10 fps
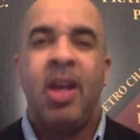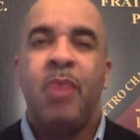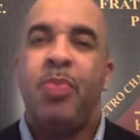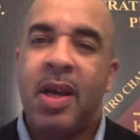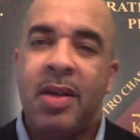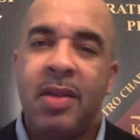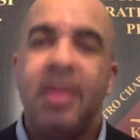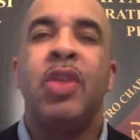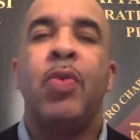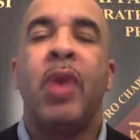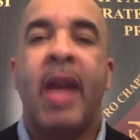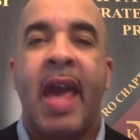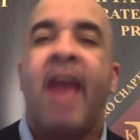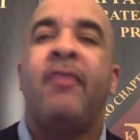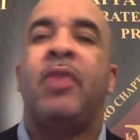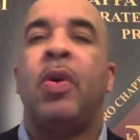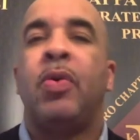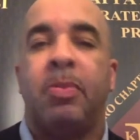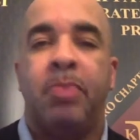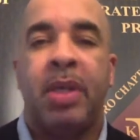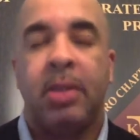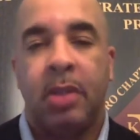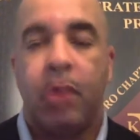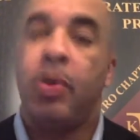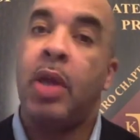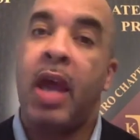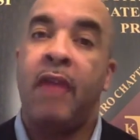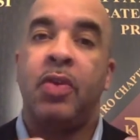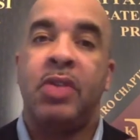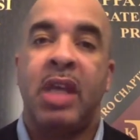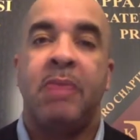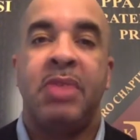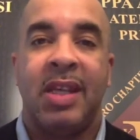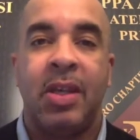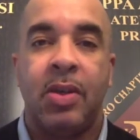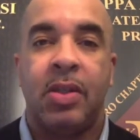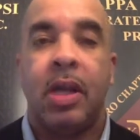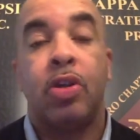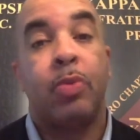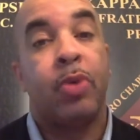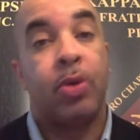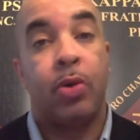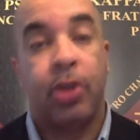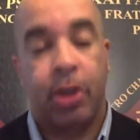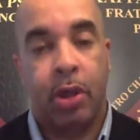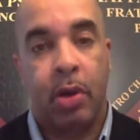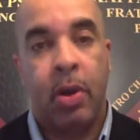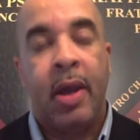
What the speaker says: But you want to have those abilities. You want to have those same skills that entrepreneurs show.